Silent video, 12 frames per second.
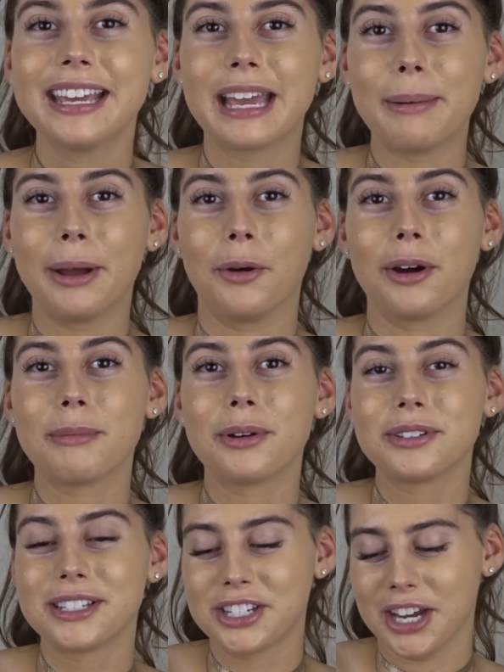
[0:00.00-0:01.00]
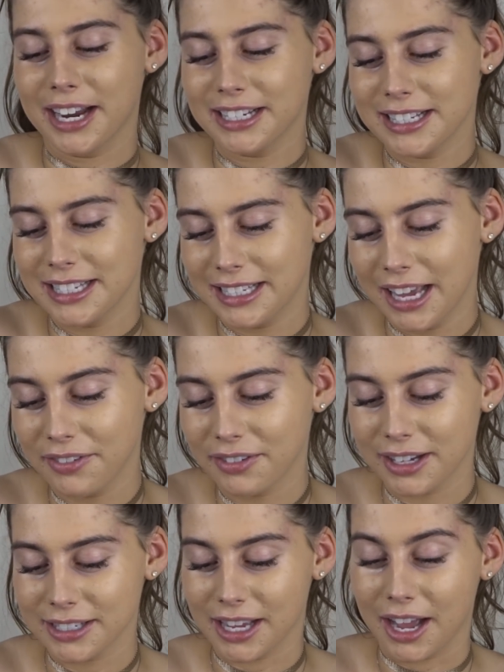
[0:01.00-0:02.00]
Get my hormones checked and stuff,
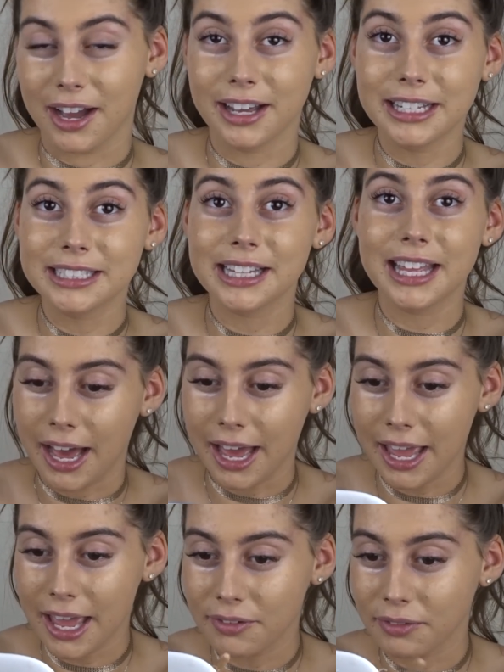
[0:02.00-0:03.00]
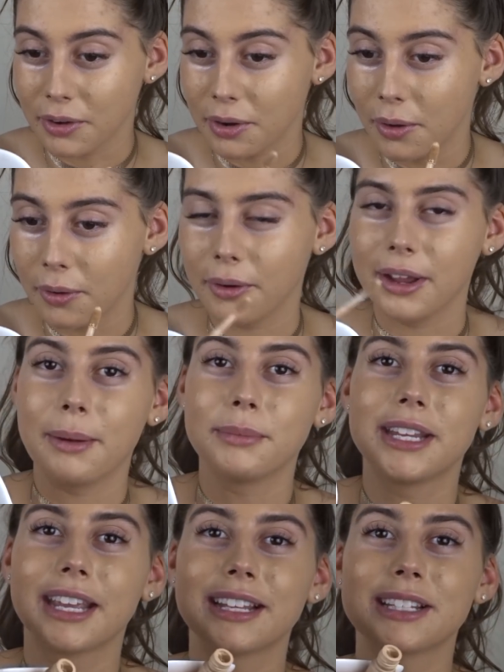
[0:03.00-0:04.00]
cause honestly, I have no, oh yeah, I'm
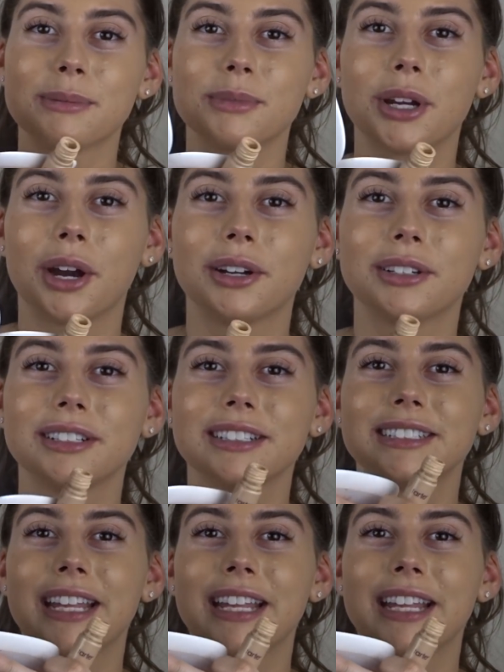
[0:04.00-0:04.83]
taking some Tarte